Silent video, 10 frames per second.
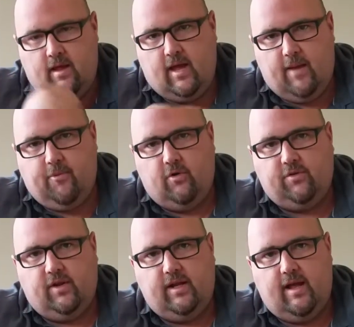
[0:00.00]
I
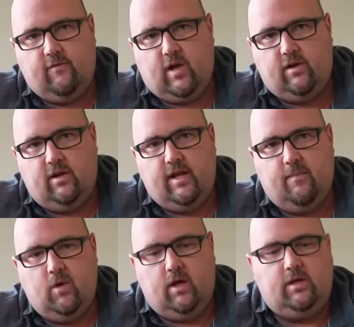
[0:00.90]
personally have not done that
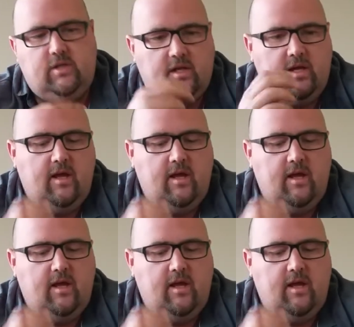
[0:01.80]
much.